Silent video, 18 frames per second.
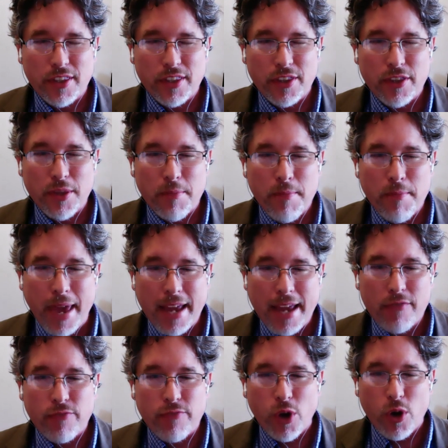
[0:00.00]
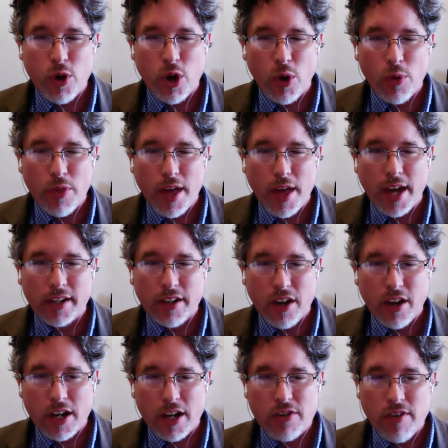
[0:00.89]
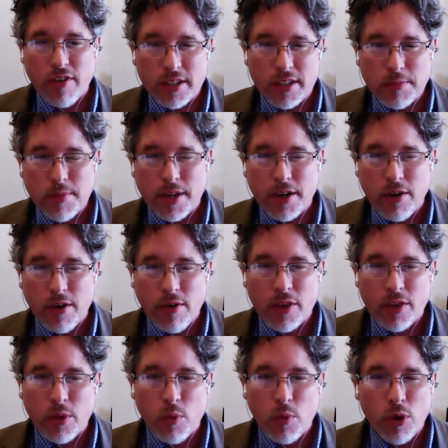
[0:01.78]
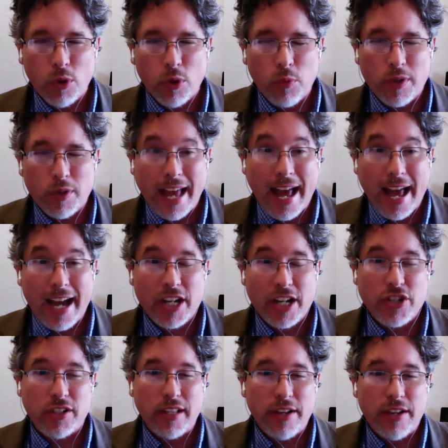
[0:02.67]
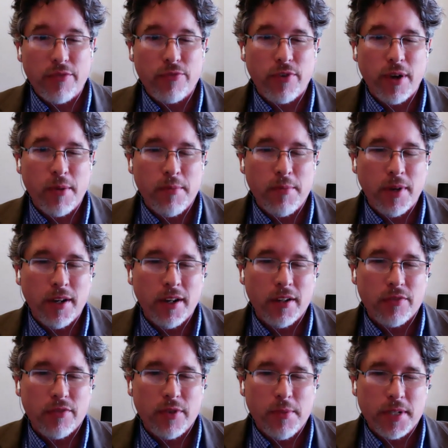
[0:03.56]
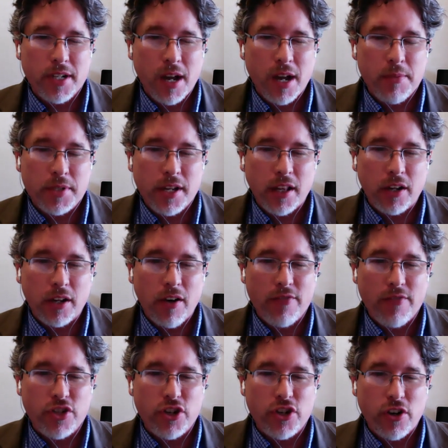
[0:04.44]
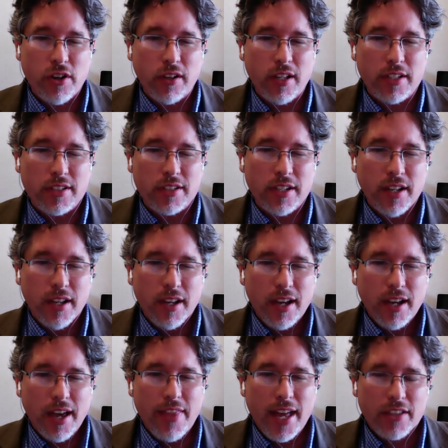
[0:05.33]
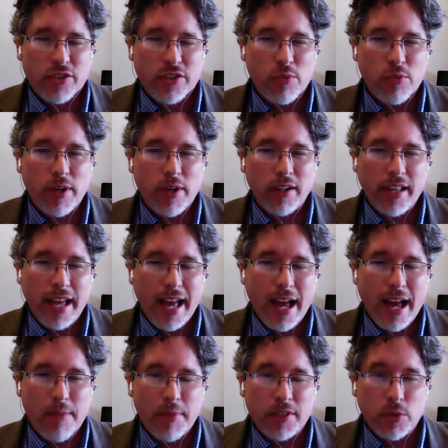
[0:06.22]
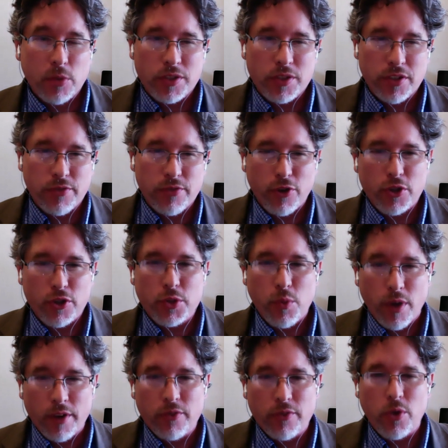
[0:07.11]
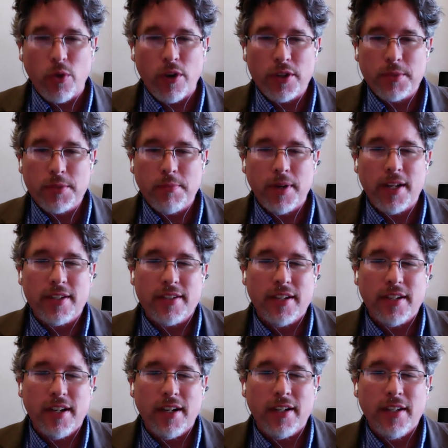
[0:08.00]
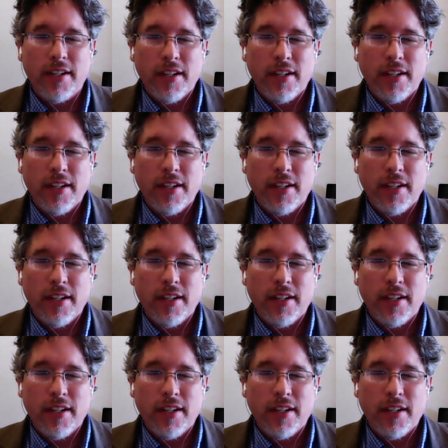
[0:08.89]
the main photo that got transmitted around the world was actually from a Times Telegraph journalist, and that so rarely happens. It wasn't the first one, of course, but you